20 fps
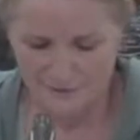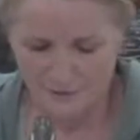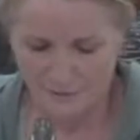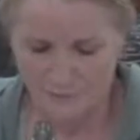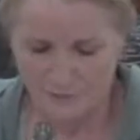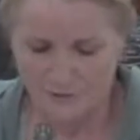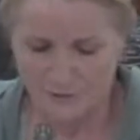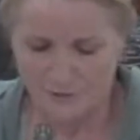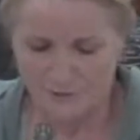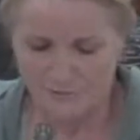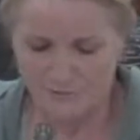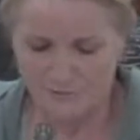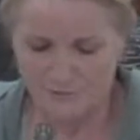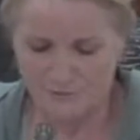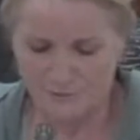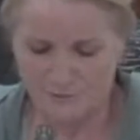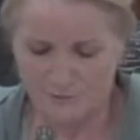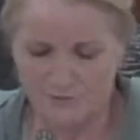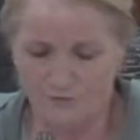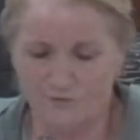We're here for
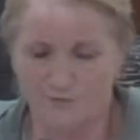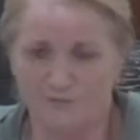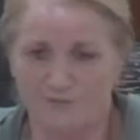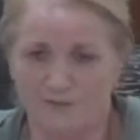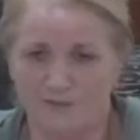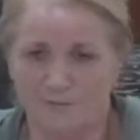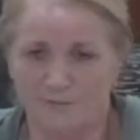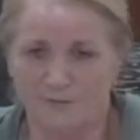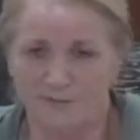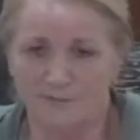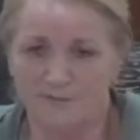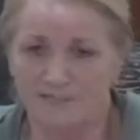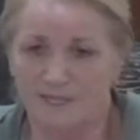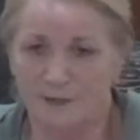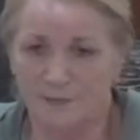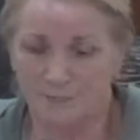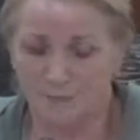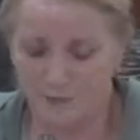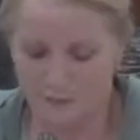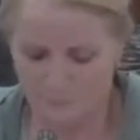you and your families to
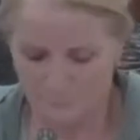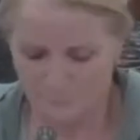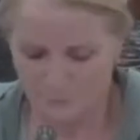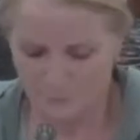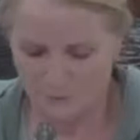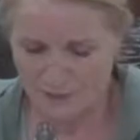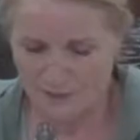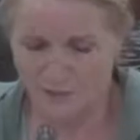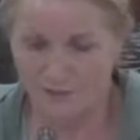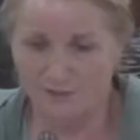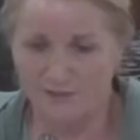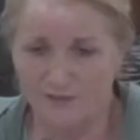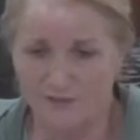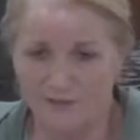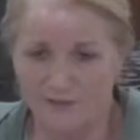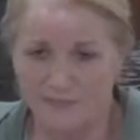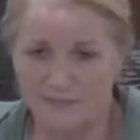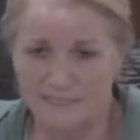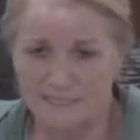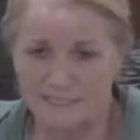help keep you healthy
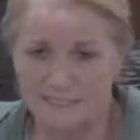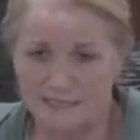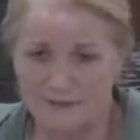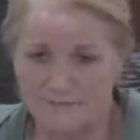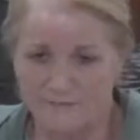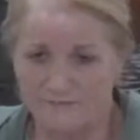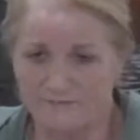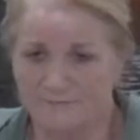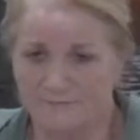and safe.